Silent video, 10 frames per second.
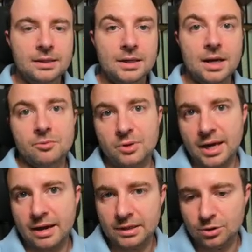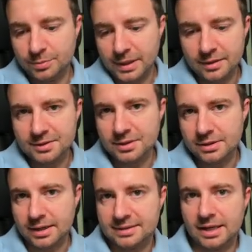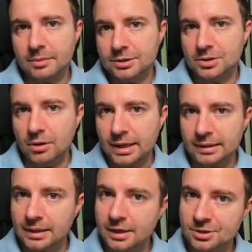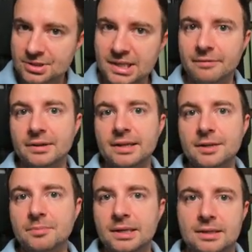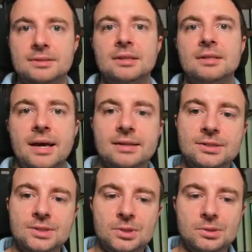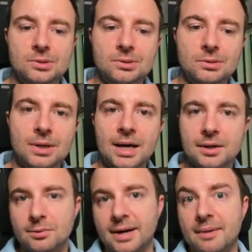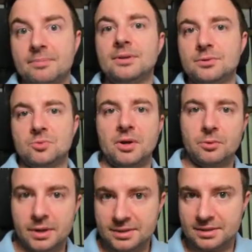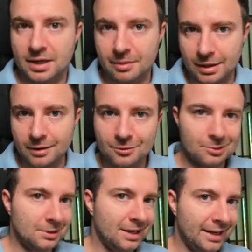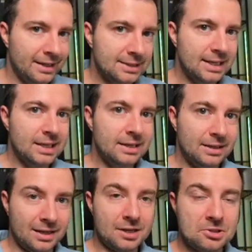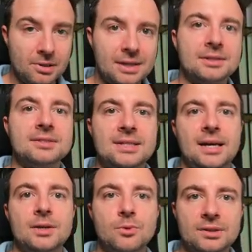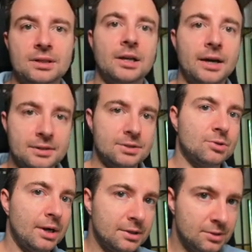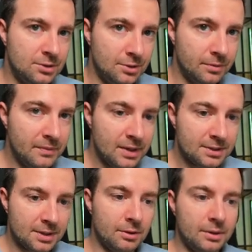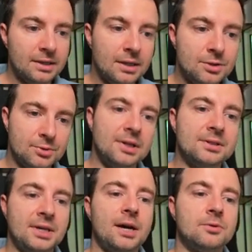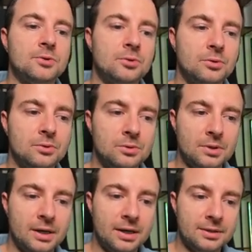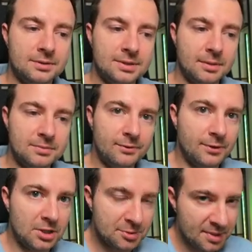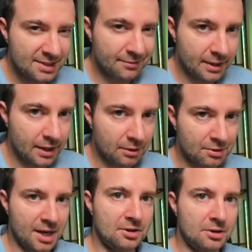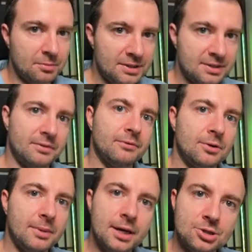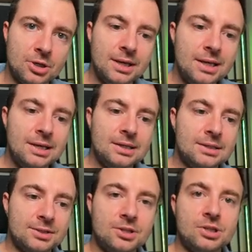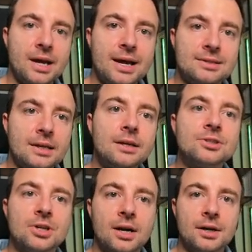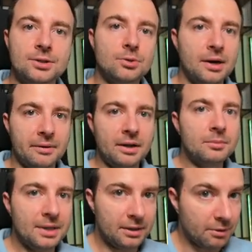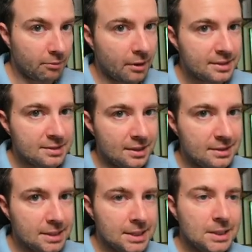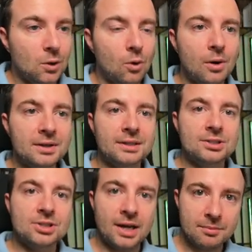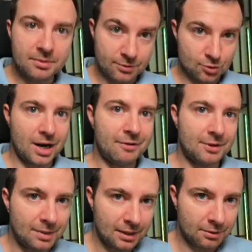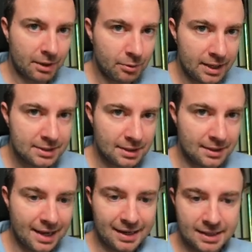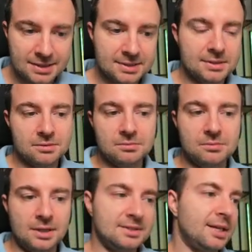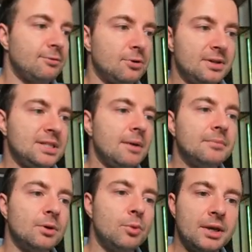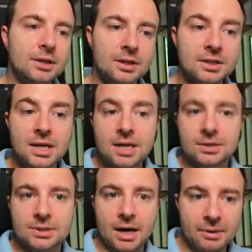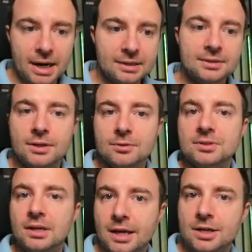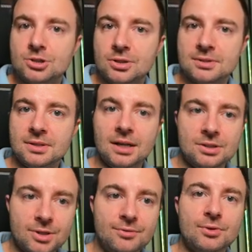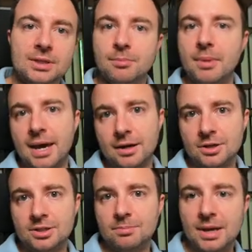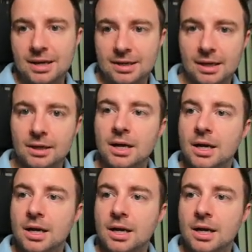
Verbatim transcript: Now, if we have a load balancer that is able to look at layer 7, that means it has to unwrap those requests coming in from the clients and actually understand what the client is trying to do. So it can drill down to uh, some very specific and granular piece of information, such as the entire URL being requested or the type of traffic being requested. That is, let's say, for example, we could direct those connections in a different manner depending